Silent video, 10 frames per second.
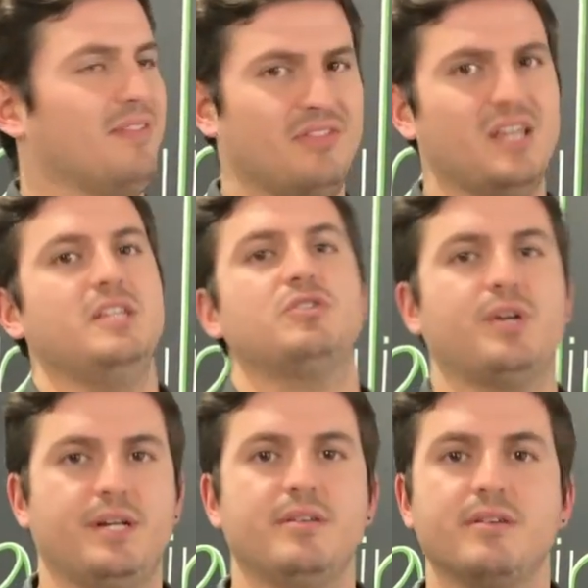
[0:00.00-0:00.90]
the
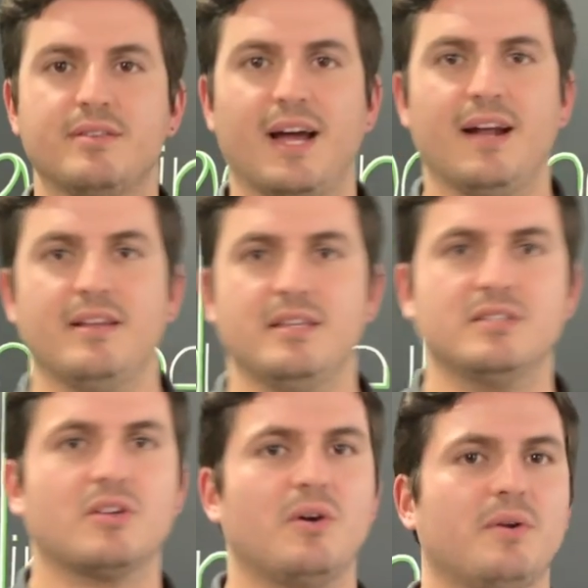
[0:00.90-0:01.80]
trend that
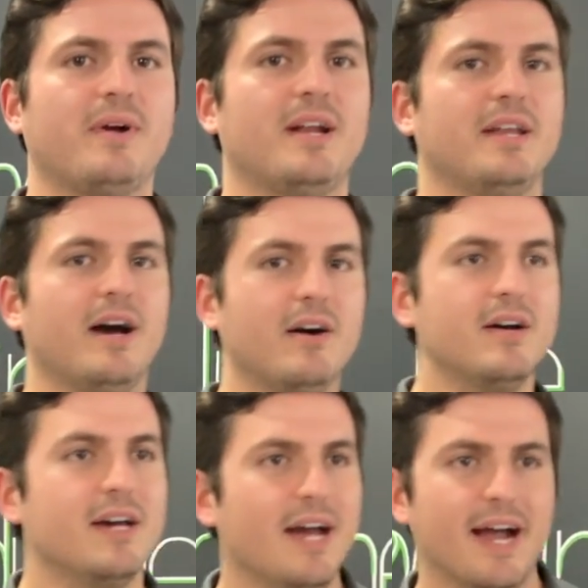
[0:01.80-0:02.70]
is going around now,
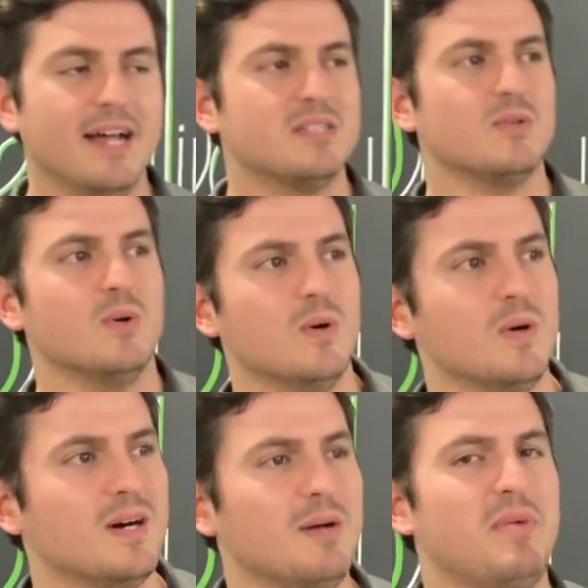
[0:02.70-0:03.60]
and it's
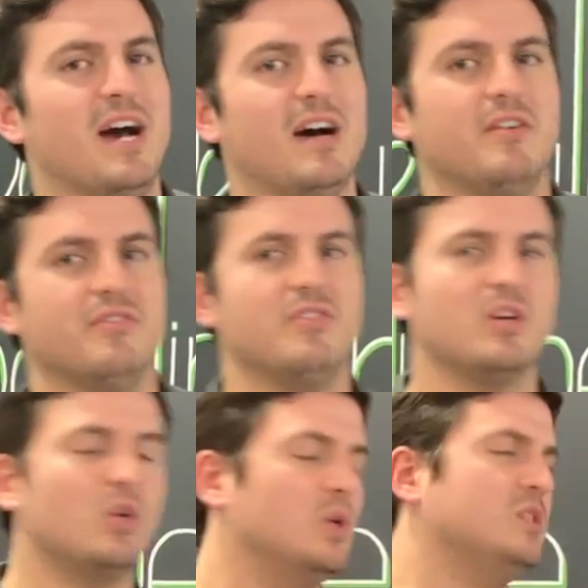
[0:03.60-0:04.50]
all about the
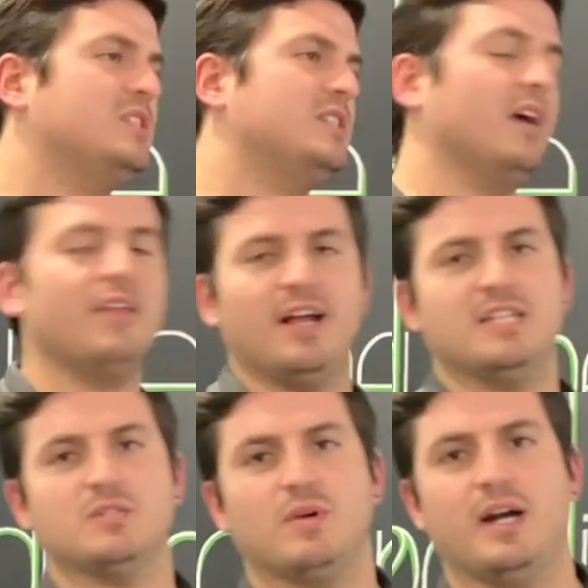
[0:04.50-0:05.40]
glutes. That
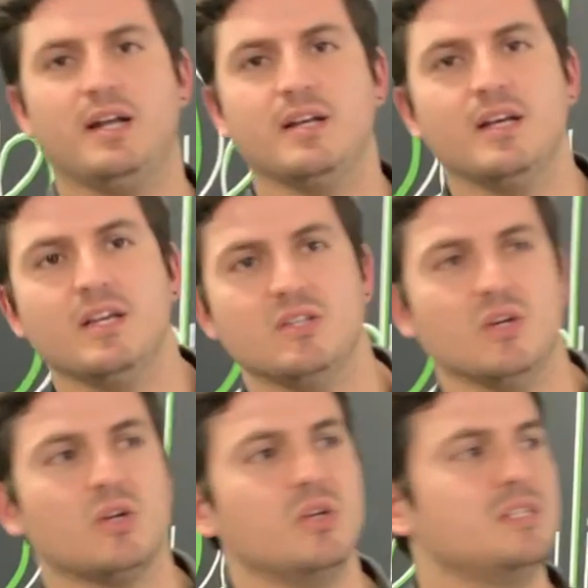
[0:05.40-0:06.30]
is right,
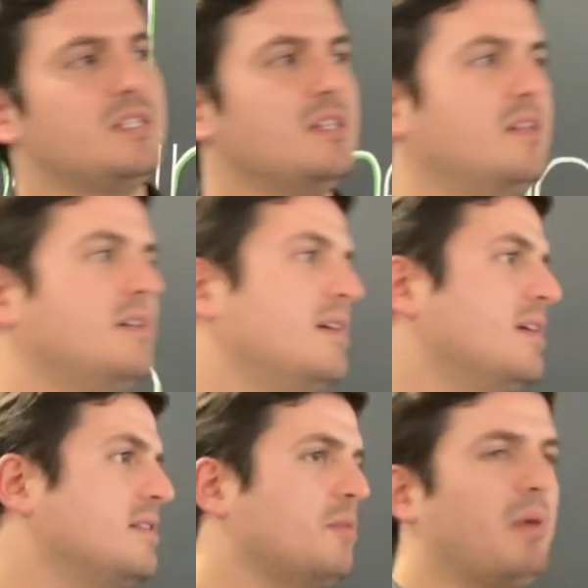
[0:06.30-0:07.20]
your glutes,
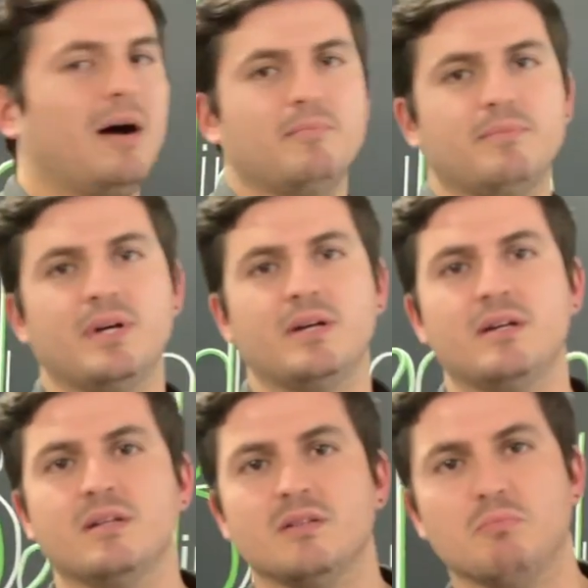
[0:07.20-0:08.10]
the
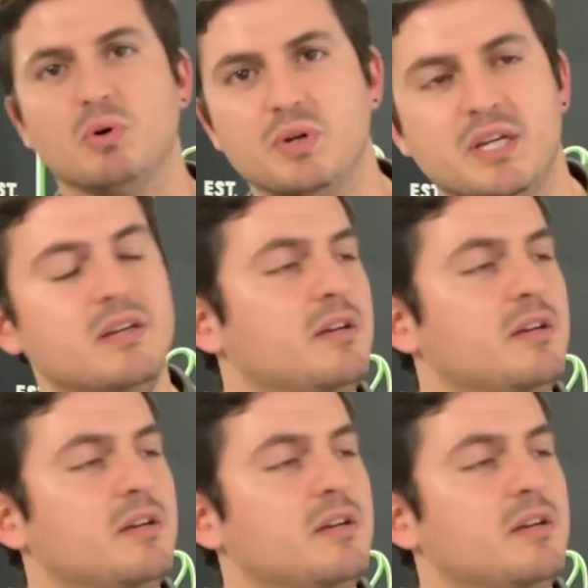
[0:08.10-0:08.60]
bum, the booty,